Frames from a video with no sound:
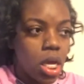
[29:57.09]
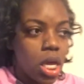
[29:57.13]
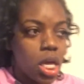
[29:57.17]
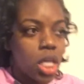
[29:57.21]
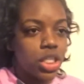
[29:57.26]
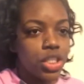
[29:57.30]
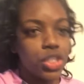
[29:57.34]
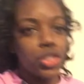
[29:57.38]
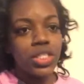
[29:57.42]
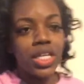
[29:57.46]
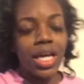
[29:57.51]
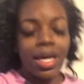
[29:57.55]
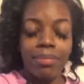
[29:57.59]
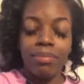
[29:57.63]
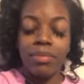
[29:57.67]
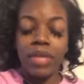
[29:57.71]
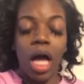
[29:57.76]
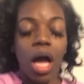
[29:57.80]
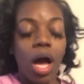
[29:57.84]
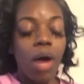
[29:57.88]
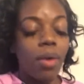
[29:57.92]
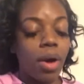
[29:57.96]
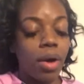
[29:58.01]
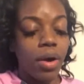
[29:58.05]
She's like,
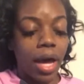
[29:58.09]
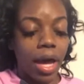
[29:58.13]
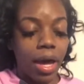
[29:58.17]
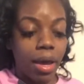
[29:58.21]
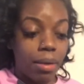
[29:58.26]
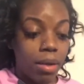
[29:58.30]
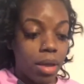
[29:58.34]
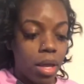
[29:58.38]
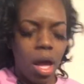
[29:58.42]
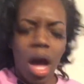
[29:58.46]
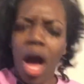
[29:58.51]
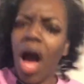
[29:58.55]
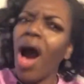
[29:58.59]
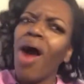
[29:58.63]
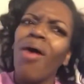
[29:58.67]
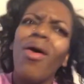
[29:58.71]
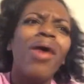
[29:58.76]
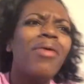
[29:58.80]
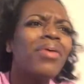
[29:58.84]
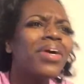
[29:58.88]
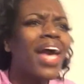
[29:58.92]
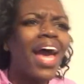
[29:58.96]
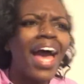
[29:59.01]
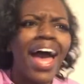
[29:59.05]
oh, okay.
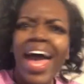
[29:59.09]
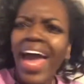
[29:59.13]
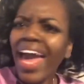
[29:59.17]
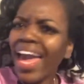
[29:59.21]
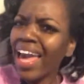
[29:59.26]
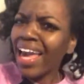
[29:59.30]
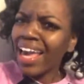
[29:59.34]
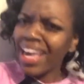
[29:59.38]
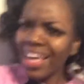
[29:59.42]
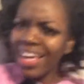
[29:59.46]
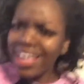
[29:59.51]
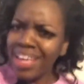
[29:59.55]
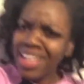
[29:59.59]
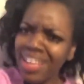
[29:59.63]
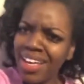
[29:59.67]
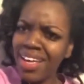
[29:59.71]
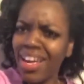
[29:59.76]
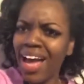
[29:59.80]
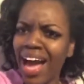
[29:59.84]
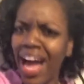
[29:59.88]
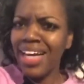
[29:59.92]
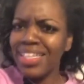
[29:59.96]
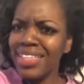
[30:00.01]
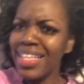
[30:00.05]
I
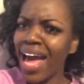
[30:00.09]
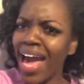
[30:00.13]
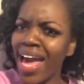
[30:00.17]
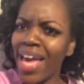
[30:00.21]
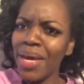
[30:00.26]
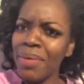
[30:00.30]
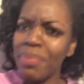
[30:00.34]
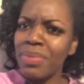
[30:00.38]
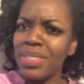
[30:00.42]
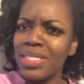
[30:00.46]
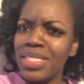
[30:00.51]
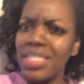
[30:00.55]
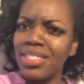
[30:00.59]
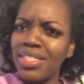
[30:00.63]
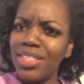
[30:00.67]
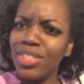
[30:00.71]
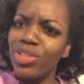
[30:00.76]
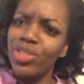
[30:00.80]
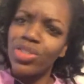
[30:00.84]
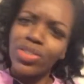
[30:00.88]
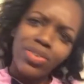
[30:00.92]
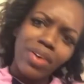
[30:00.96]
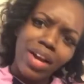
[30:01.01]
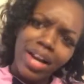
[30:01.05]
thought he was in
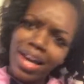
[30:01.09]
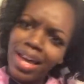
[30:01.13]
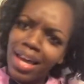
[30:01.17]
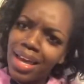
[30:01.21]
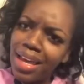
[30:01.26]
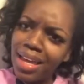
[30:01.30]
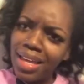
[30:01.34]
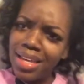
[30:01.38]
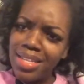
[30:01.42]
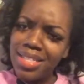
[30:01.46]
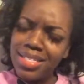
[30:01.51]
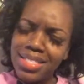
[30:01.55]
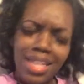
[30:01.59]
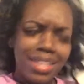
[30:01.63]
distress.